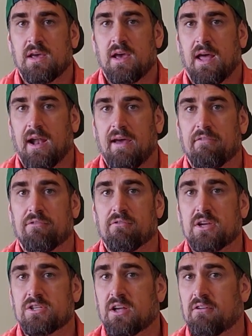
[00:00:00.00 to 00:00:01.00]
And I have
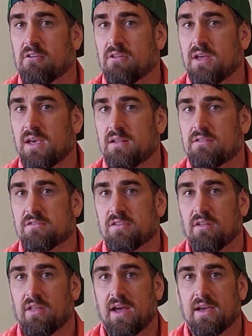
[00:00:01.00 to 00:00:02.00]
3 generally
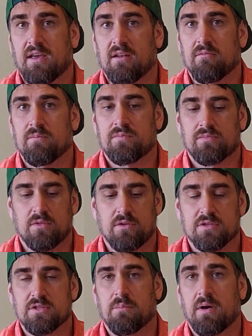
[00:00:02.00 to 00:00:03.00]
so that I can do
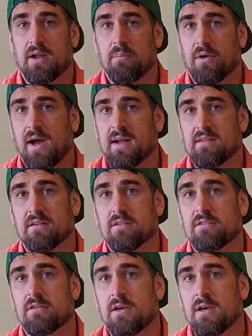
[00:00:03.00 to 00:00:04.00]
some putting
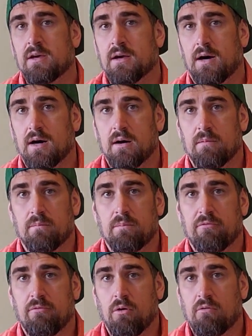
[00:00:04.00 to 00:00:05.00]
practice
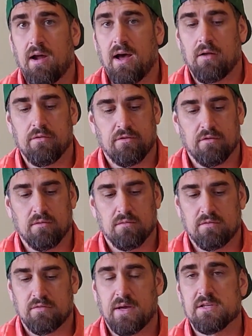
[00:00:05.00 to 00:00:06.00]
before rounds, or
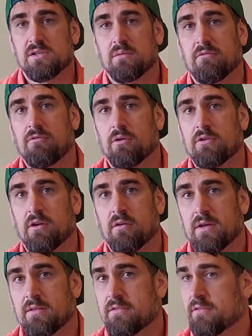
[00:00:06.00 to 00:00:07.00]
especially before
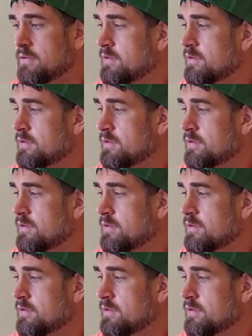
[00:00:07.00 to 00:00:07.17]
tournaments.